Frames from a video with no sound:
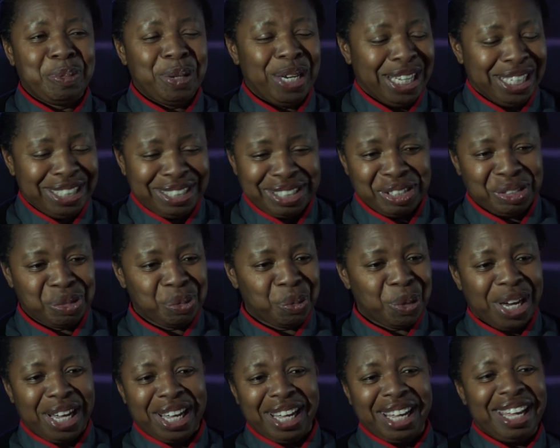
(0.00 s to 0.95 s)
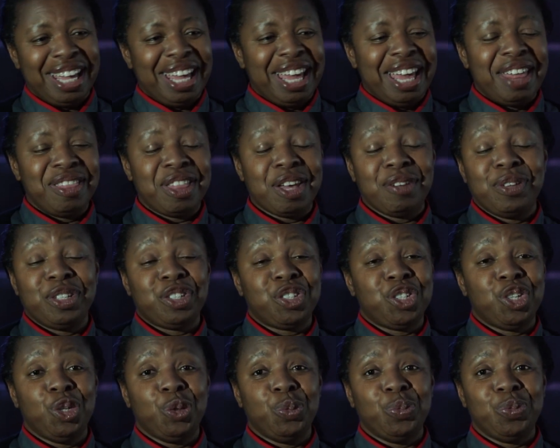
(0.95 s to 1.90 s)
places where they've
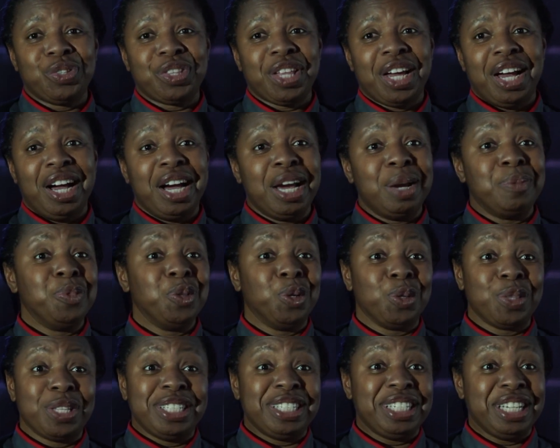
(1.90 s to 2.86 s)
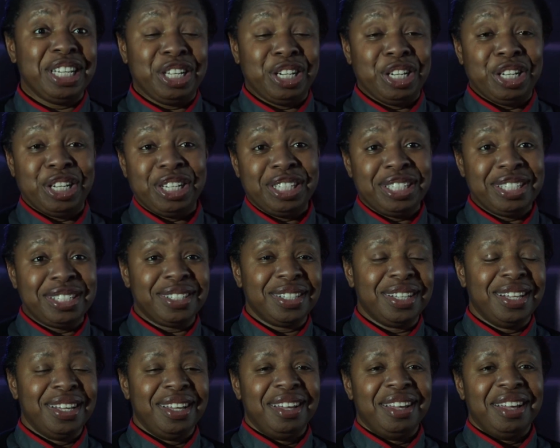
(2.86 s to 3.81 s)
assumed that I am not the senior nurse.
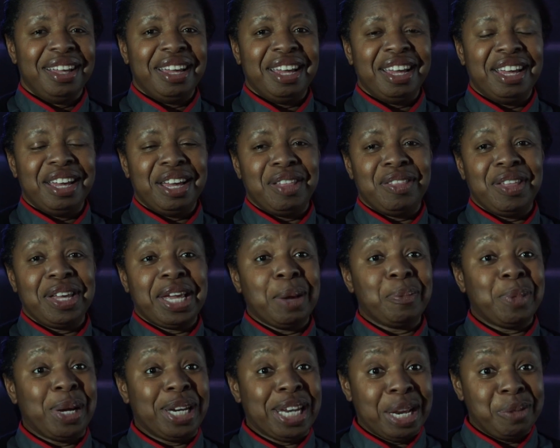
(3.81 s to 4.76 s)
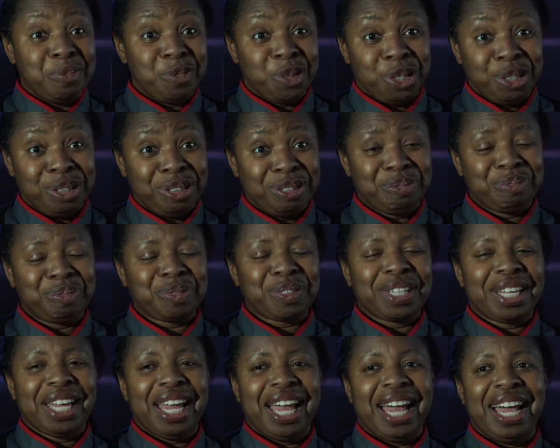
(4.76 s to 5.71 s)
Uh, they get my name wrong,
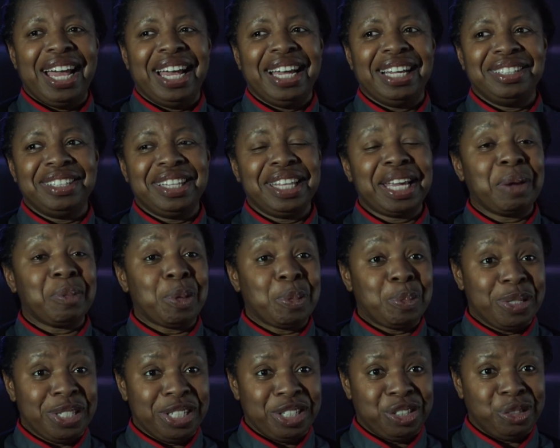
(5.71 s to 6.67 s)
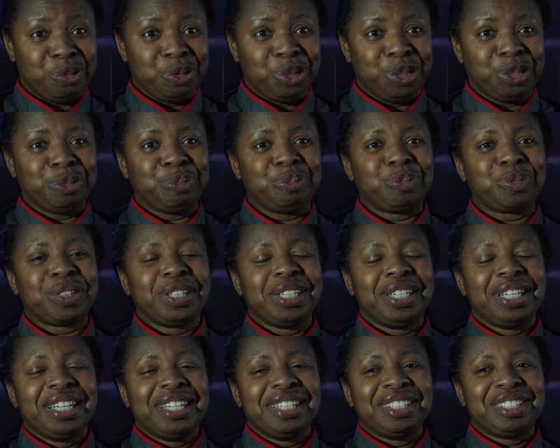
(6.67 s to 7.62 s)
and they get my position wrong.
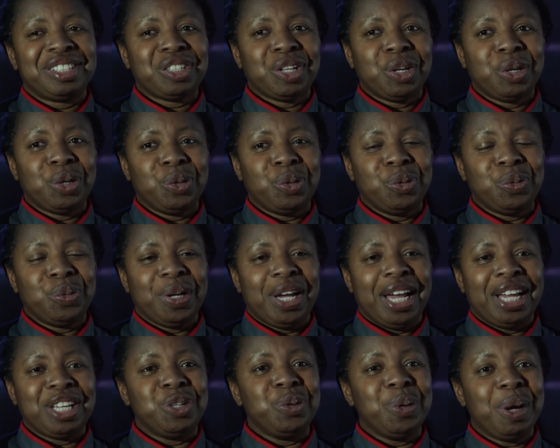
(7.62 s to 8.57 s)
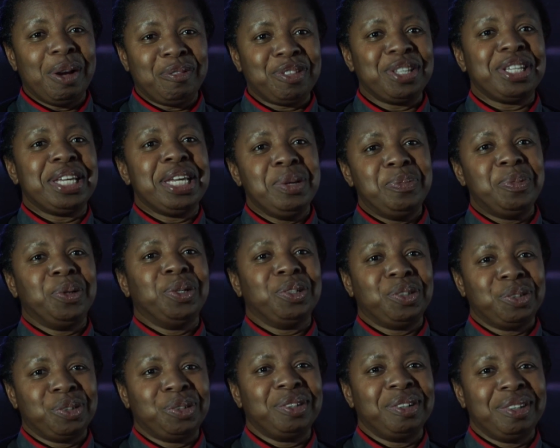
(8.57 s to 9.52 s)
So, and you have to keep
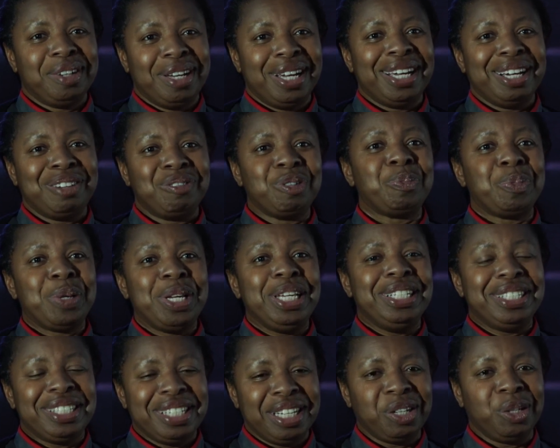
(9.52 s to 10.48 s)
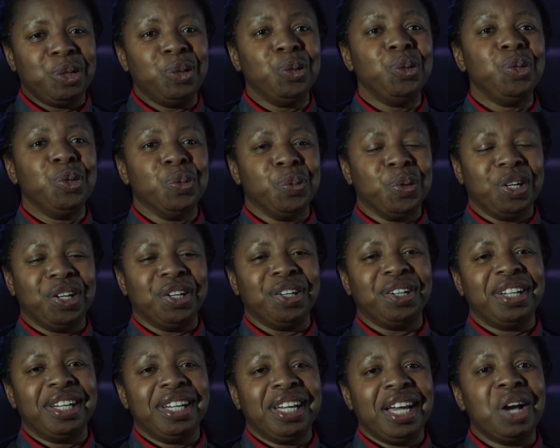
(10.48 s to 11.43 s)
on uh, repeating who you are
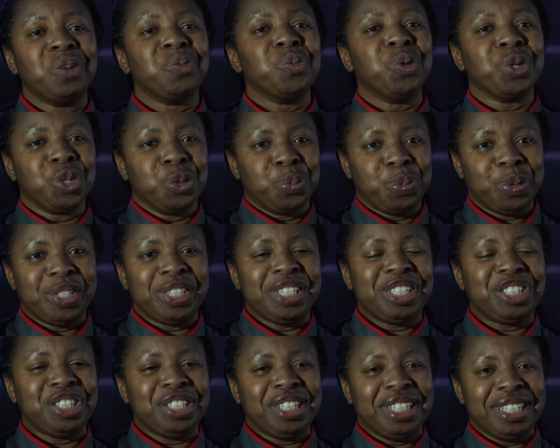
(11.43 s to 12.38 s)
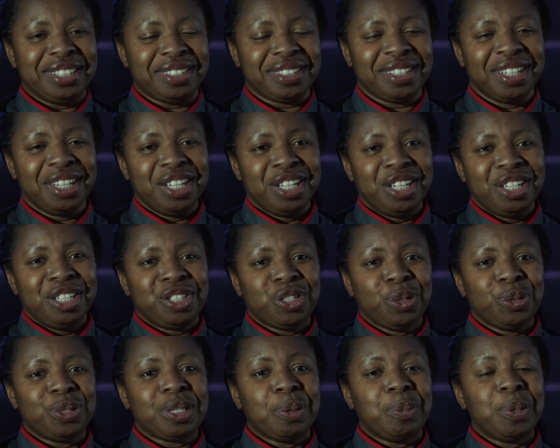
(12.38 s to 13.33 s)
and what your position is. So,
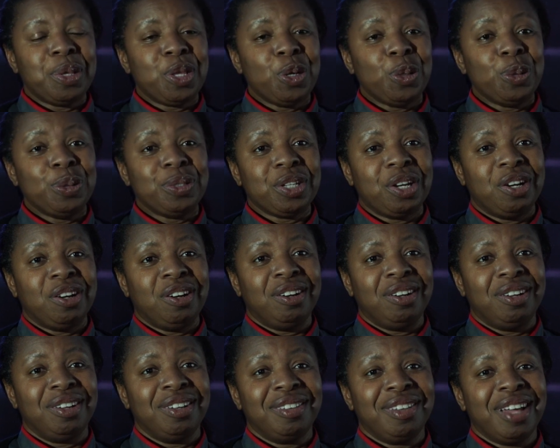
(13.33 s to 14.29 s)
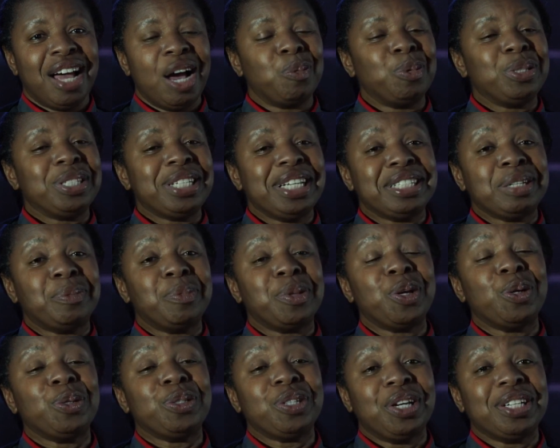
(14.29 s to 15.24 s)
some of those are, I would say, some of
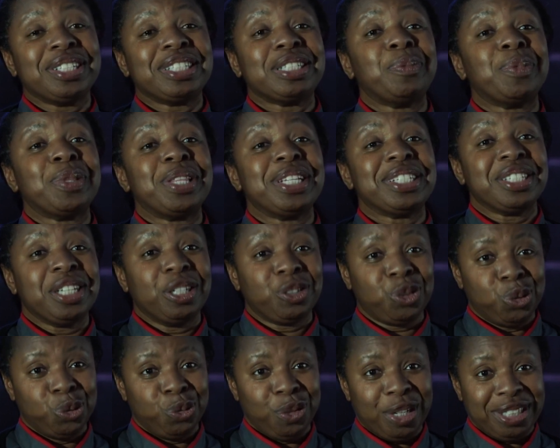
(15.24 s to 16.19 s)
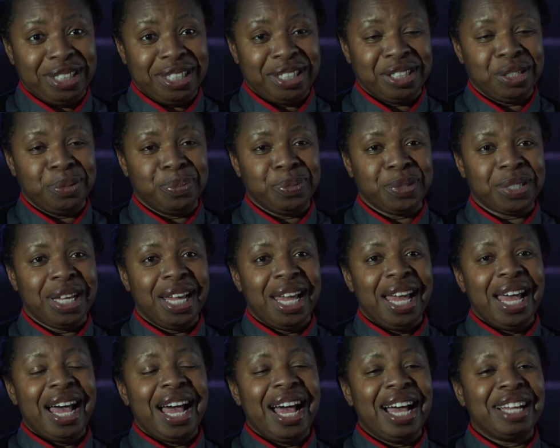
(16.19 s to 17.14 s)
those are some of the subtle racisms,
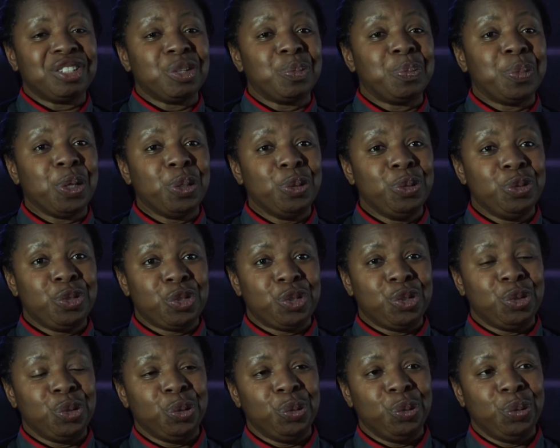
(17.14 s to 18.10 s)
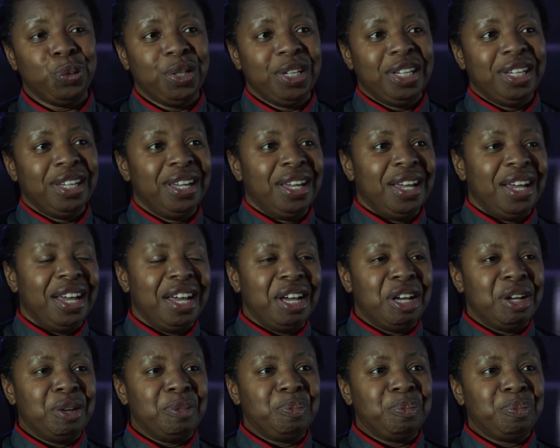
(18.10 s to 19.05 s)
as opposed to,
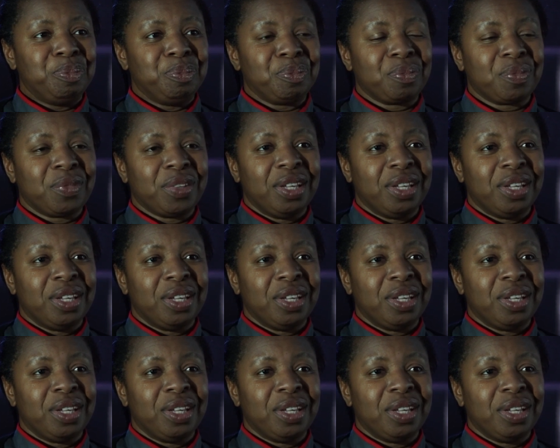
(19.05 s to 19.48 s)
um,